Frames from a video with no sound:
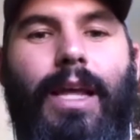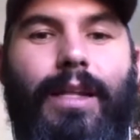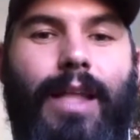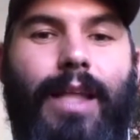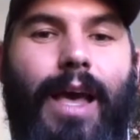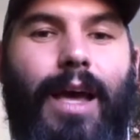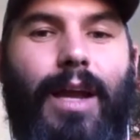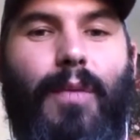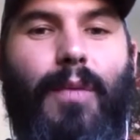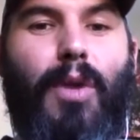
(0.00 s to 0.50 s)

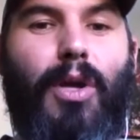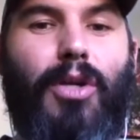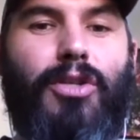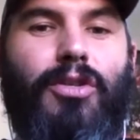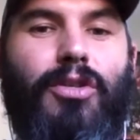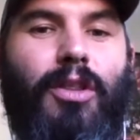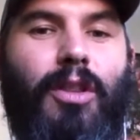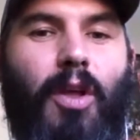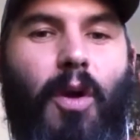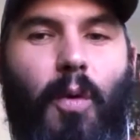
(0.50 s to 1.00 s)
that had a
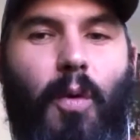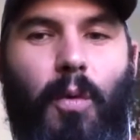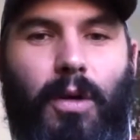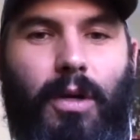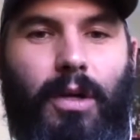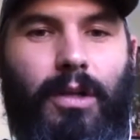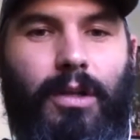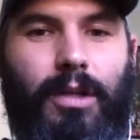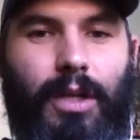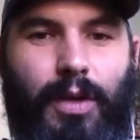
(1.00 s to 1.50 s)
much lower
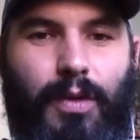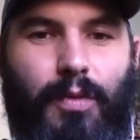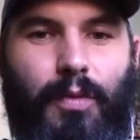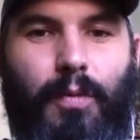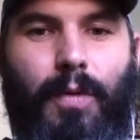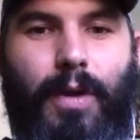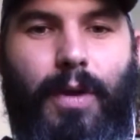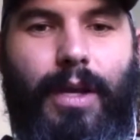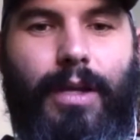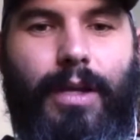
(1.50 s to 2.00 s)
click-through
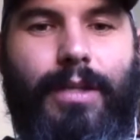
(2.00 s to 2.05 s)
rate,